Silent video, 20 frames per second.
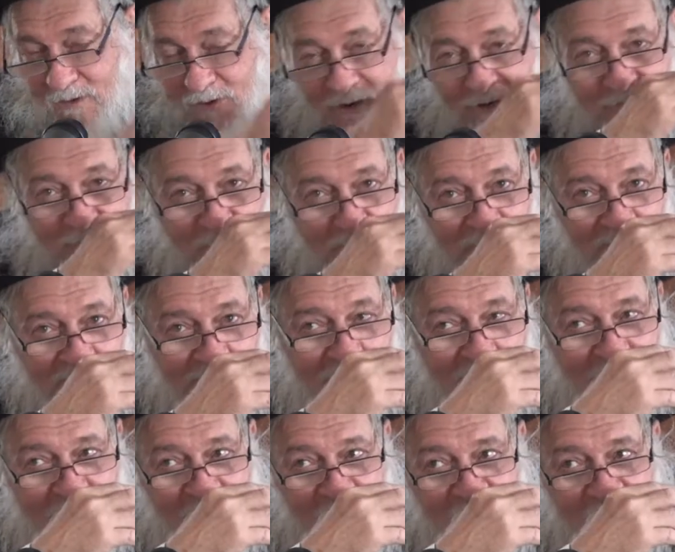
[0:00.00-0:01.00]
Even when it's
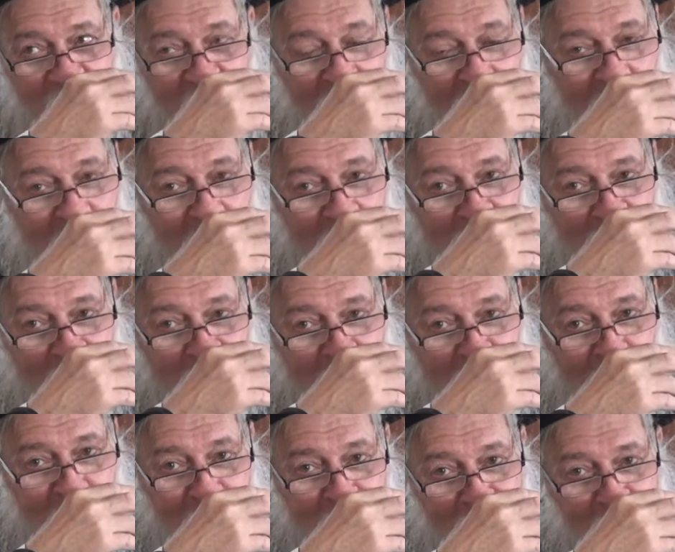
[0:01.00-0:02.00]
not easy.
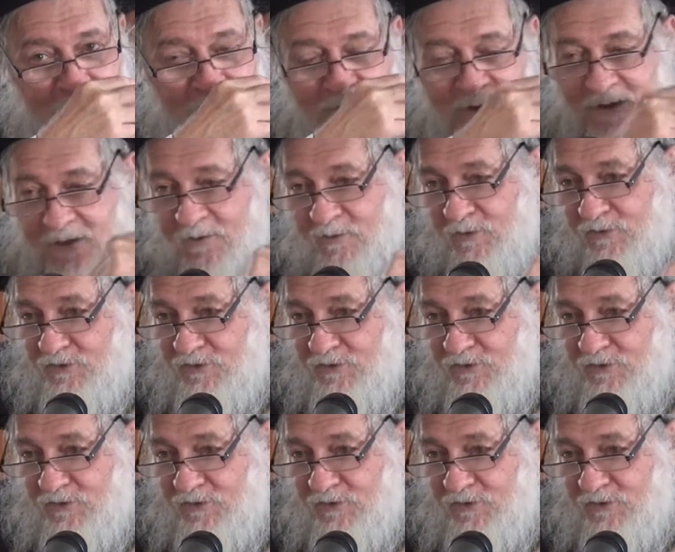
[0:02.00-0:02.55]
To live here